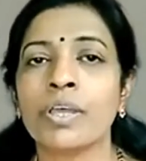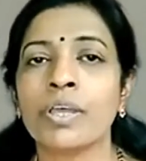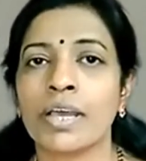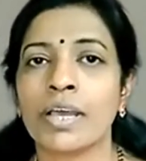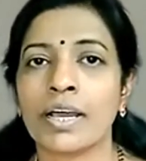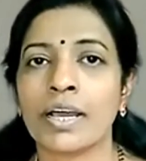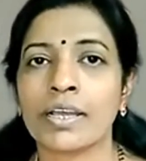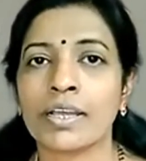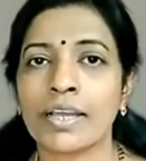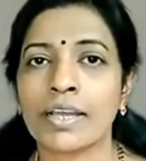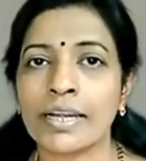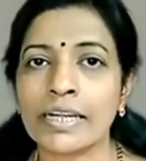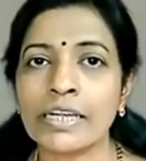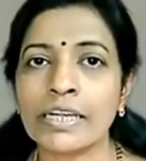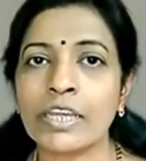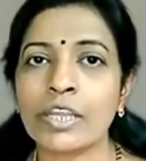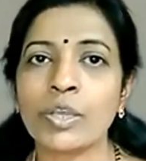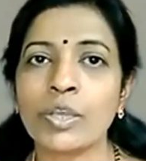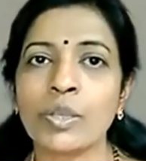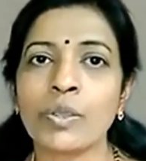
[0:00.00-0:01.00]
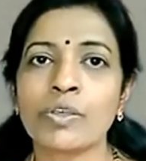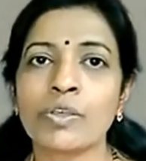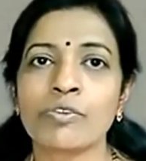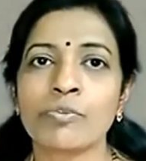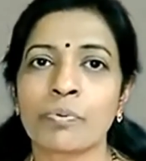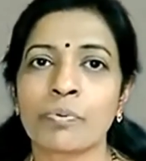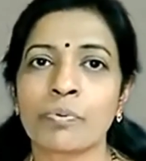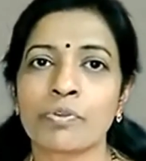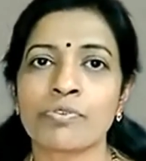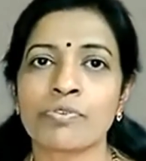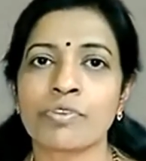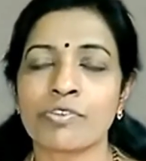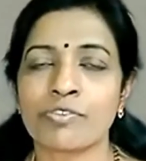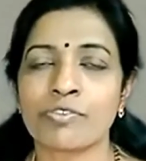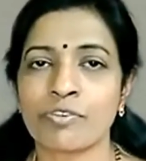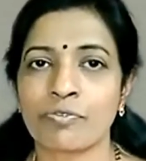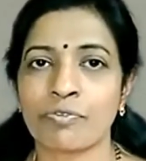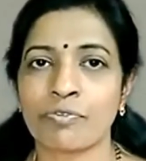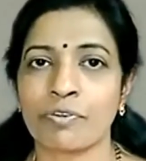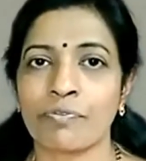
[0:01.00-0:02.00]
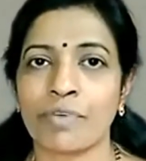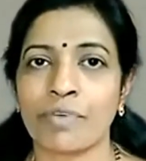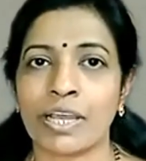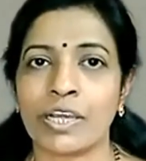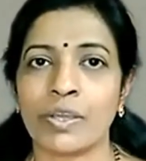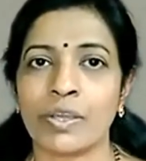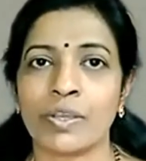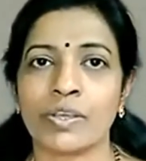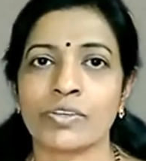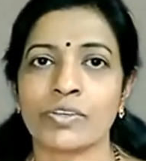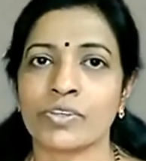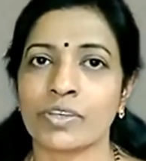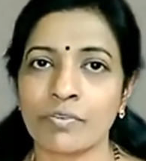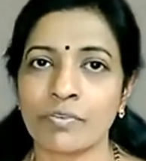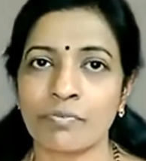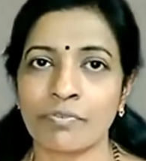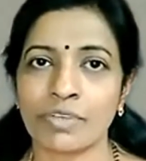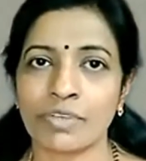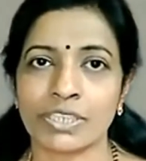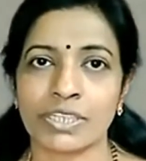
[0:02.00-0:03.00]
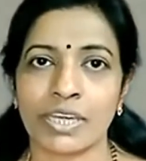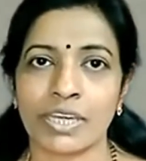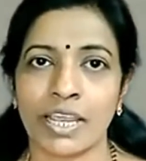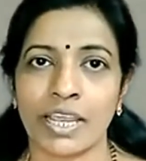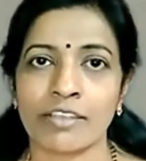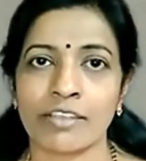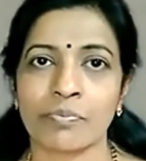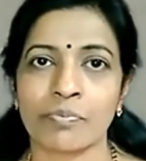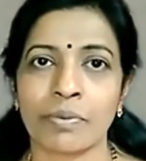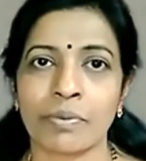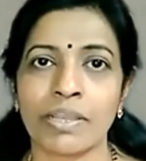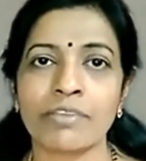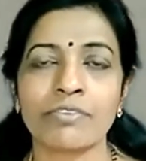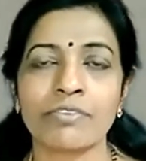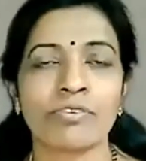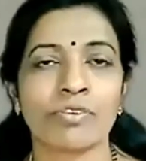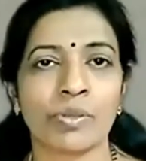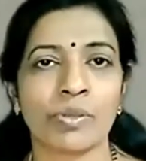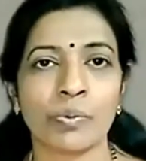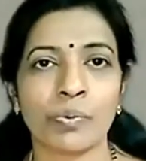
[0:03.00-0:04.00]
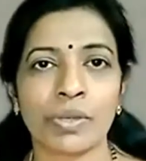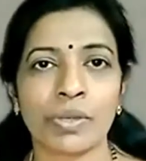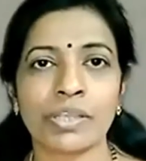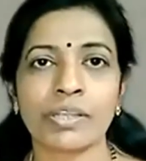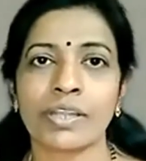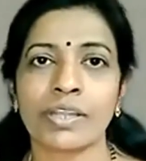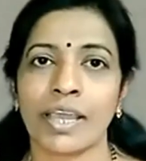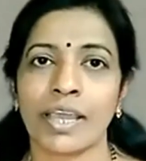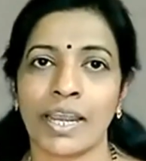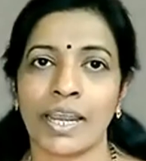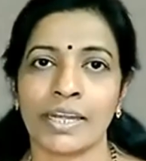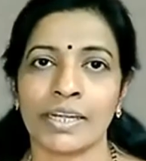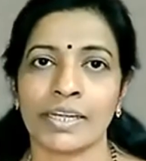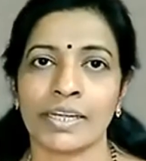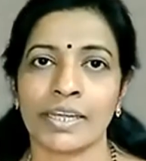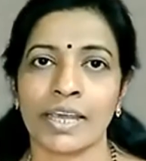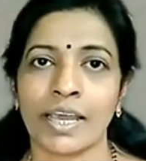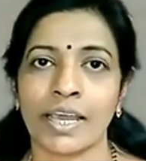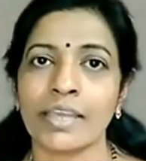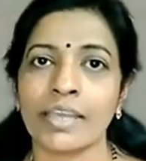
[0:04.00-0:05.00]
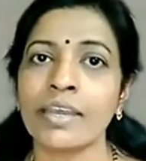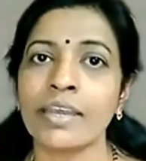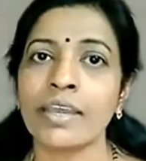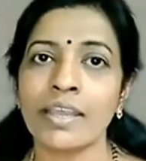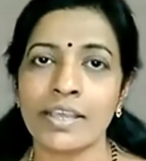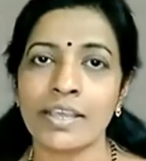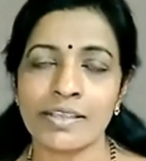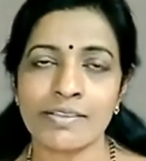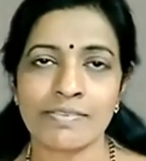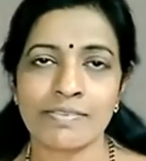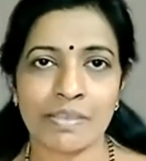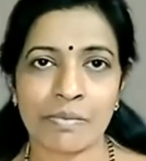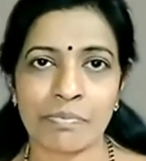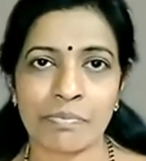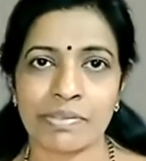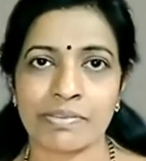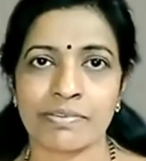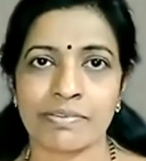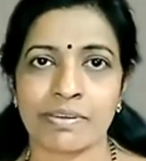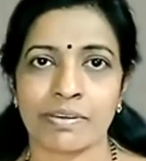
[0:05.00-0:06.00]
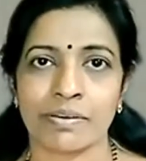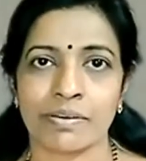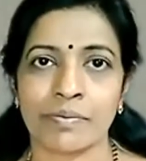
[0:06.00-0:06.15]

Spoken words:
a continuous process of evaluation which takes place during the entire semester.